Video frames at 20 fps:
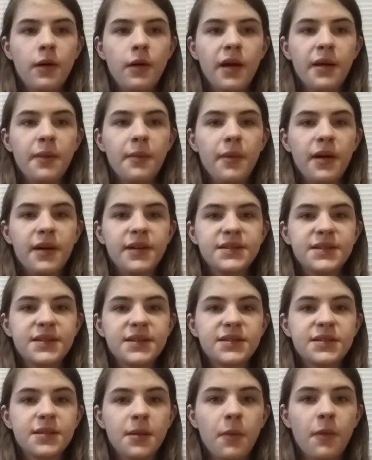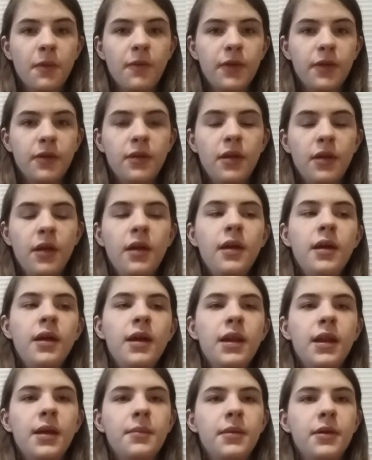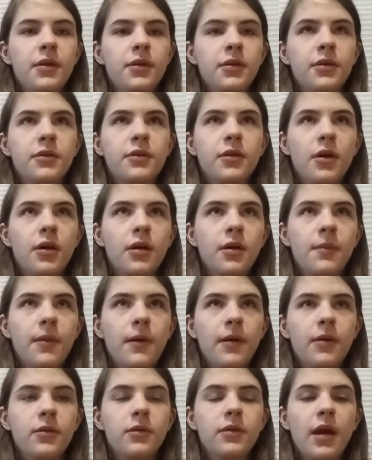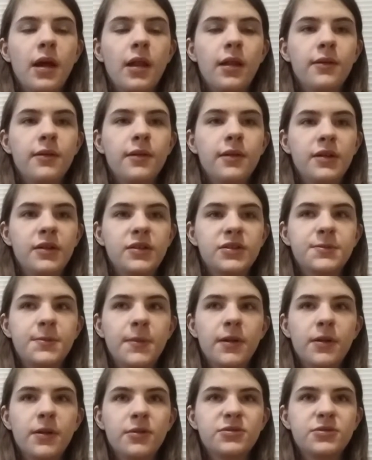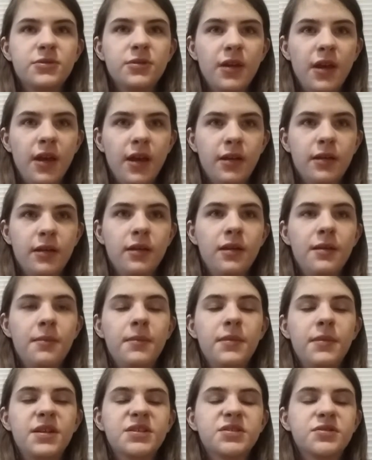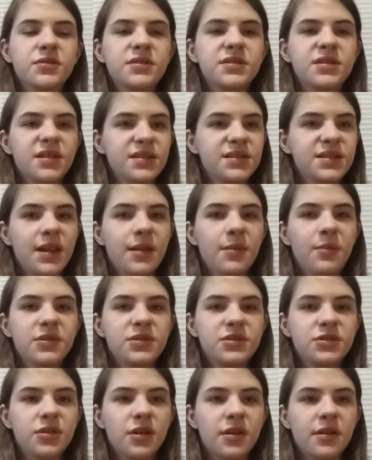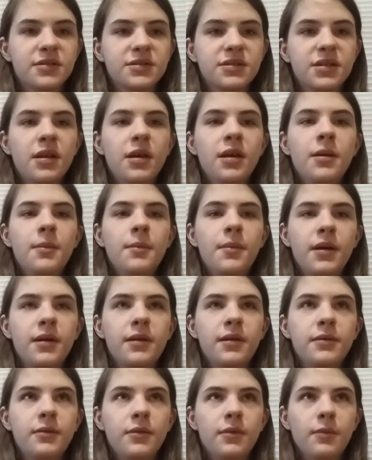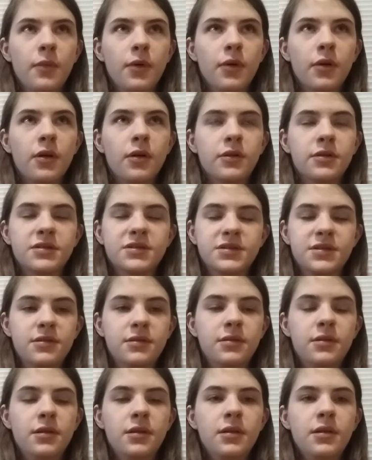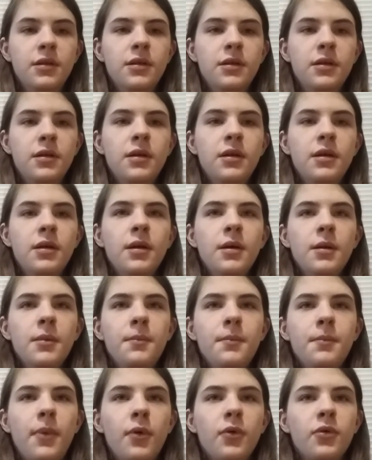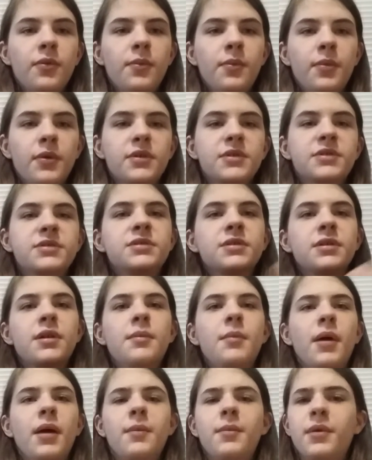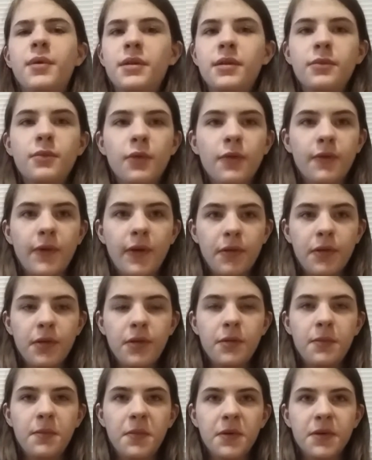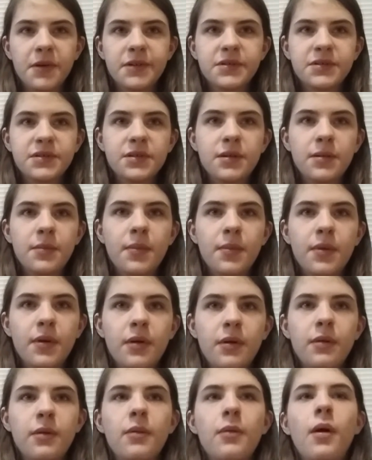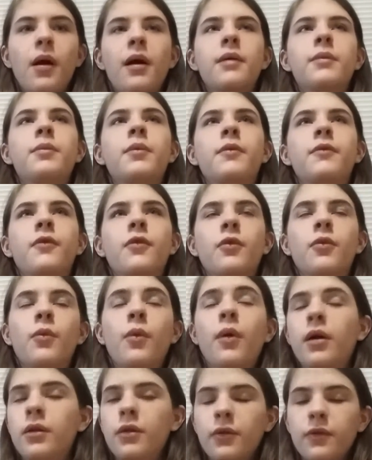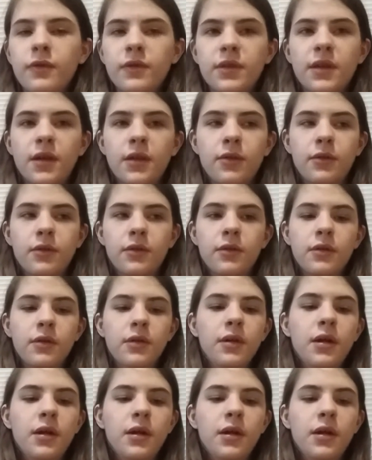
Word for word: I am Isaac Stubblefield, and I'm here to talk about Gallow Hills by Lois Duncan and Mysteries of the Salem Witch Trials by Mark Arson. Both books, in my opinion, were very good books, but I prefer one over the other.